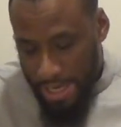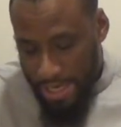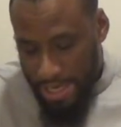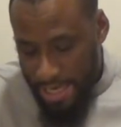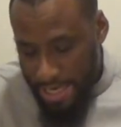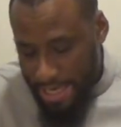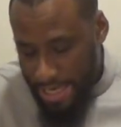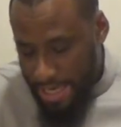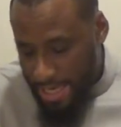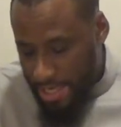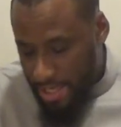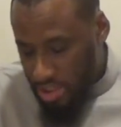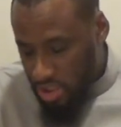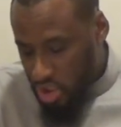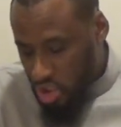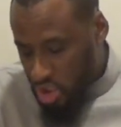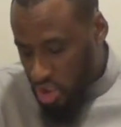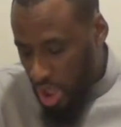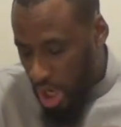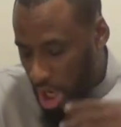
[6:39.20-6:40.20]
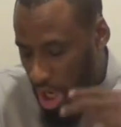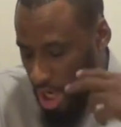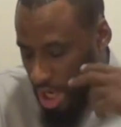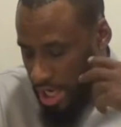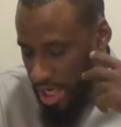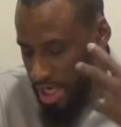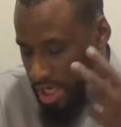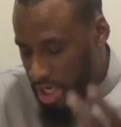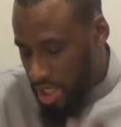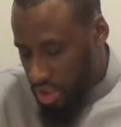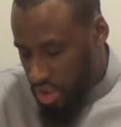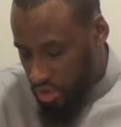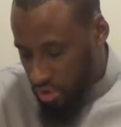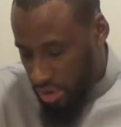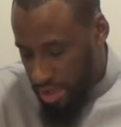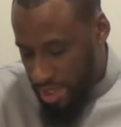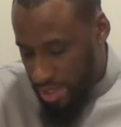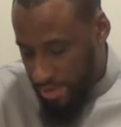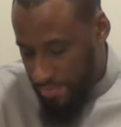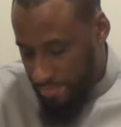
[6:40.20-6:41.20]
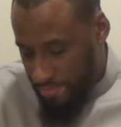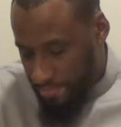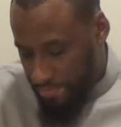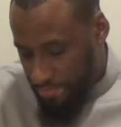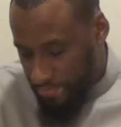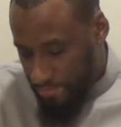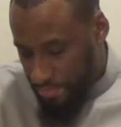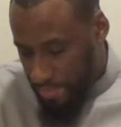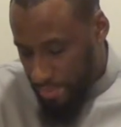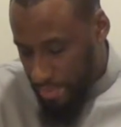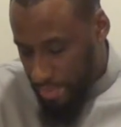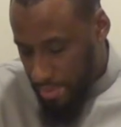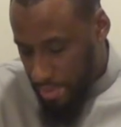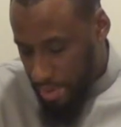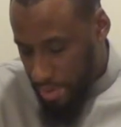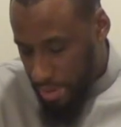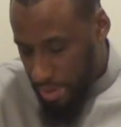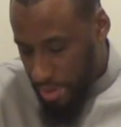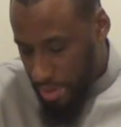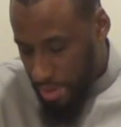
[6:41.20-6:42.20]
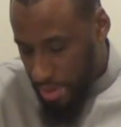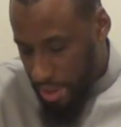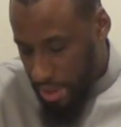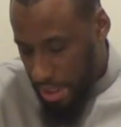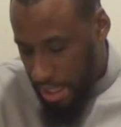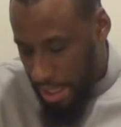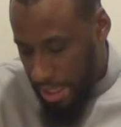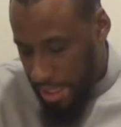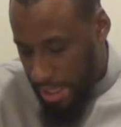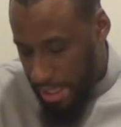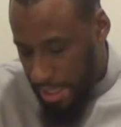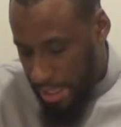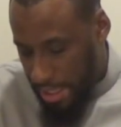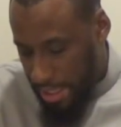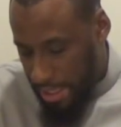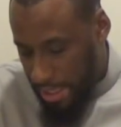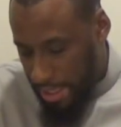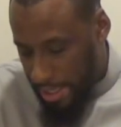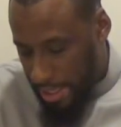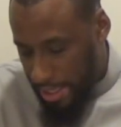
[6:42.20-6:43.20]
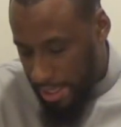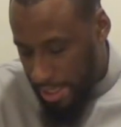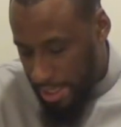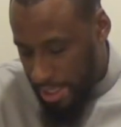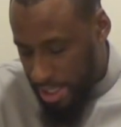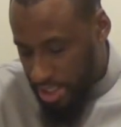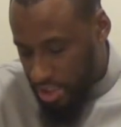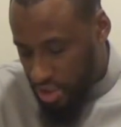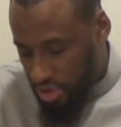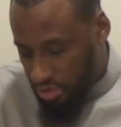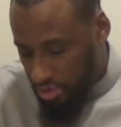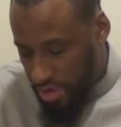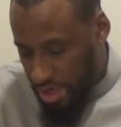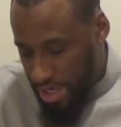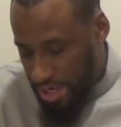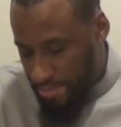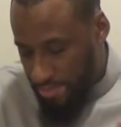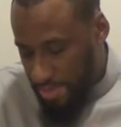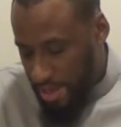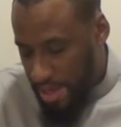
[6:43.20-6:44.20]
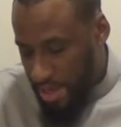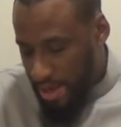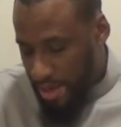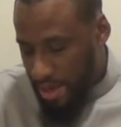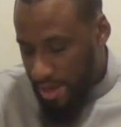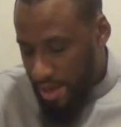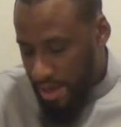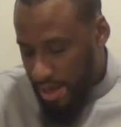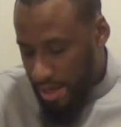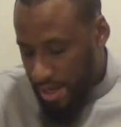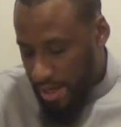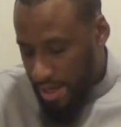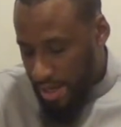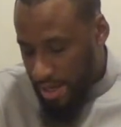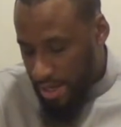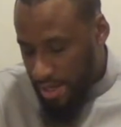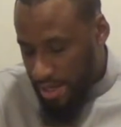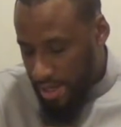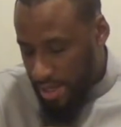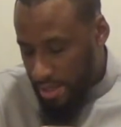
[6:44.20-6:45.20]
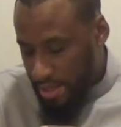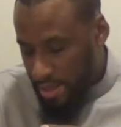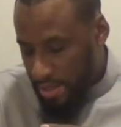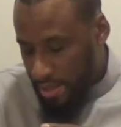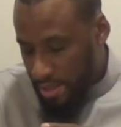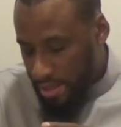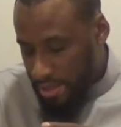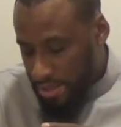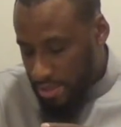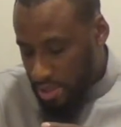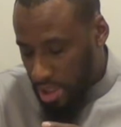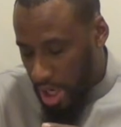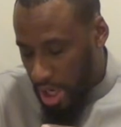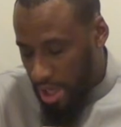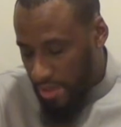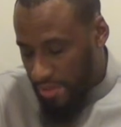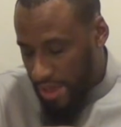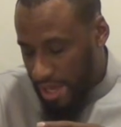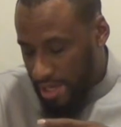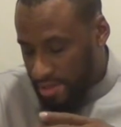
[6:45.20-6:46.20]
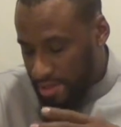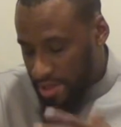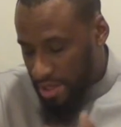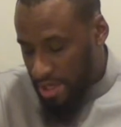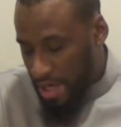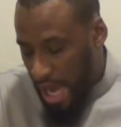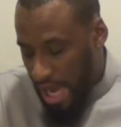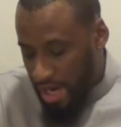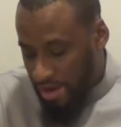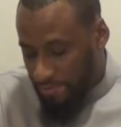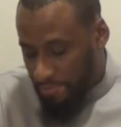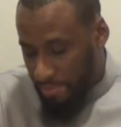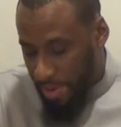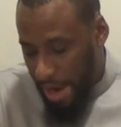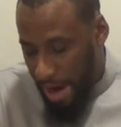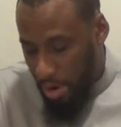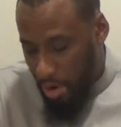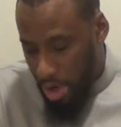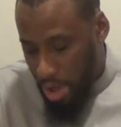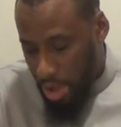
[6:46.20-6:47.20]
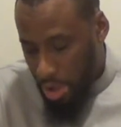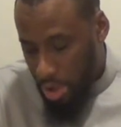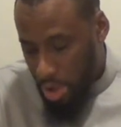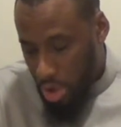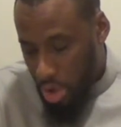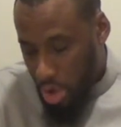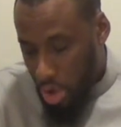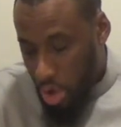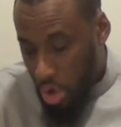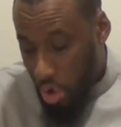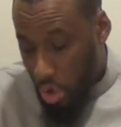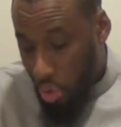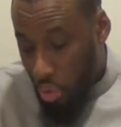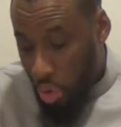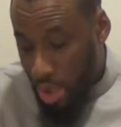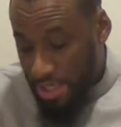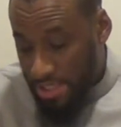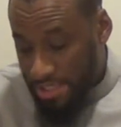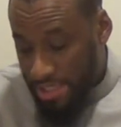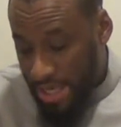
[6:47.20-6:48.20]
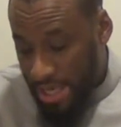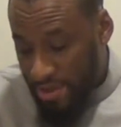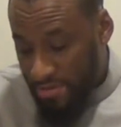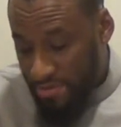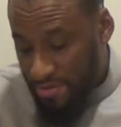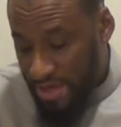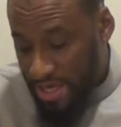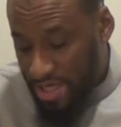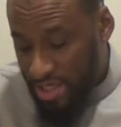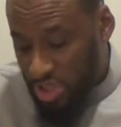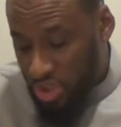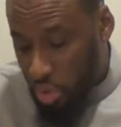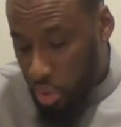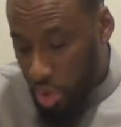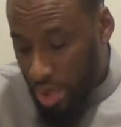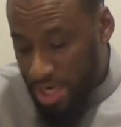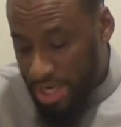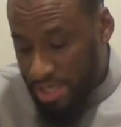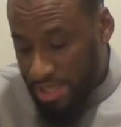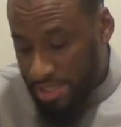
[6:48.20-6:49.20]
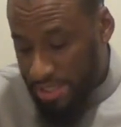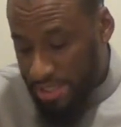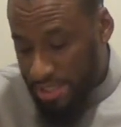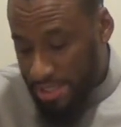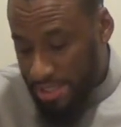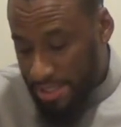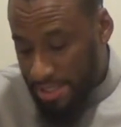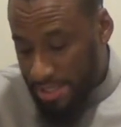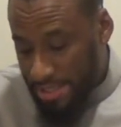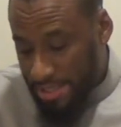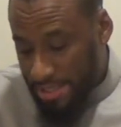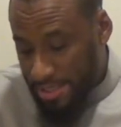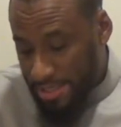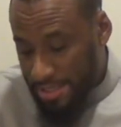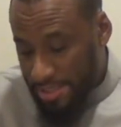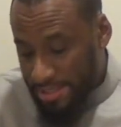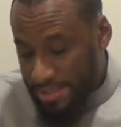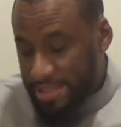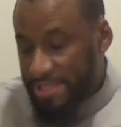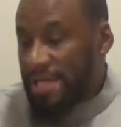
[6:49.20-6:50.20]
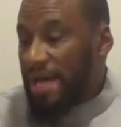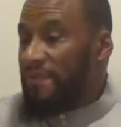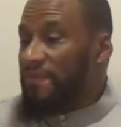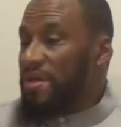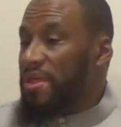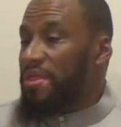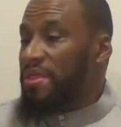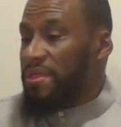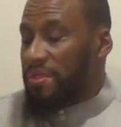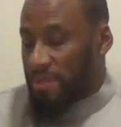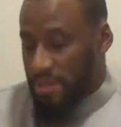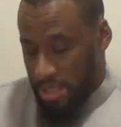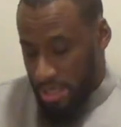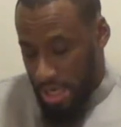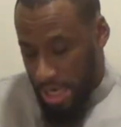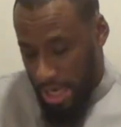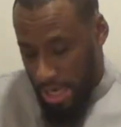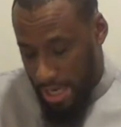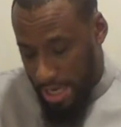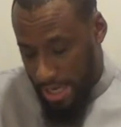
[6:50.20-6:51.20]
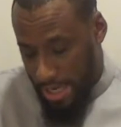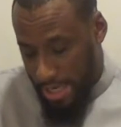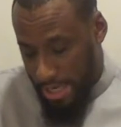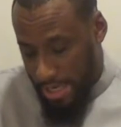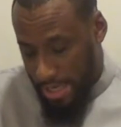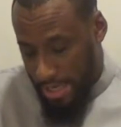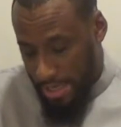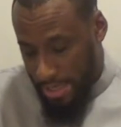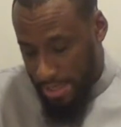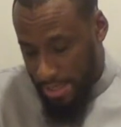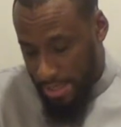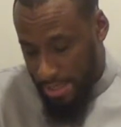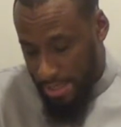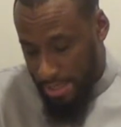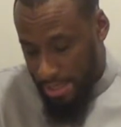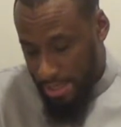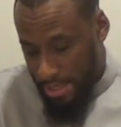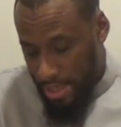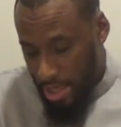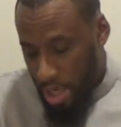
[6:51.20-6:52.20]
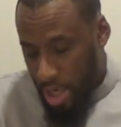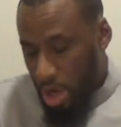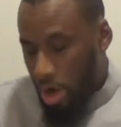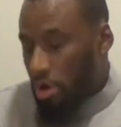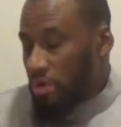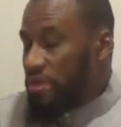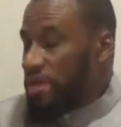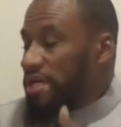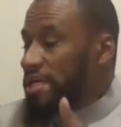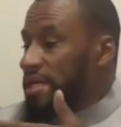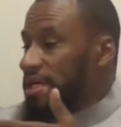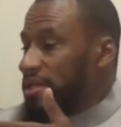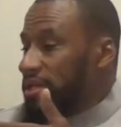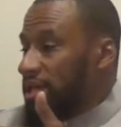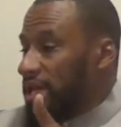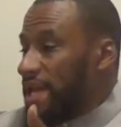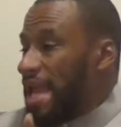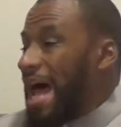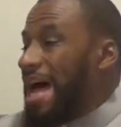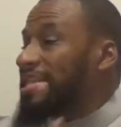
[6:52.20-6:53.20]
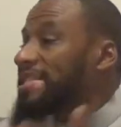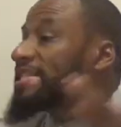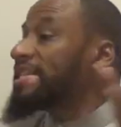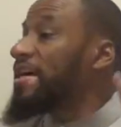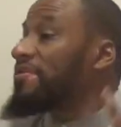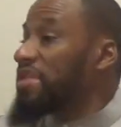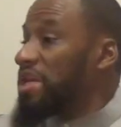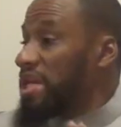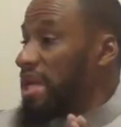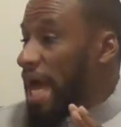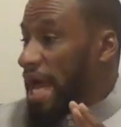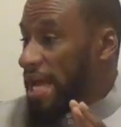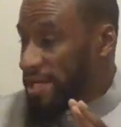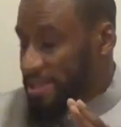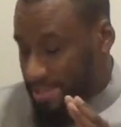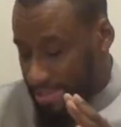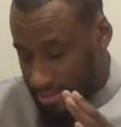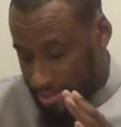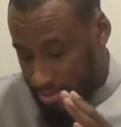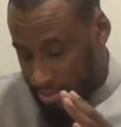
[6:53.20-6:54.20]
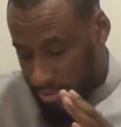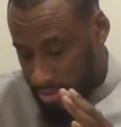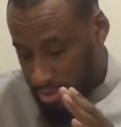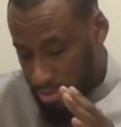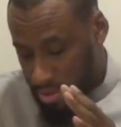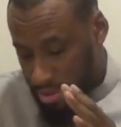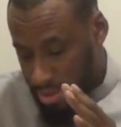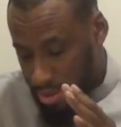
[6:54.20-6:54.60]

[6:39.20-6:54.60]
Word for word: he saw in a dream, uh, in his dream, he saw that the night of power was in the twenty seventh uh, or the, the last seven nights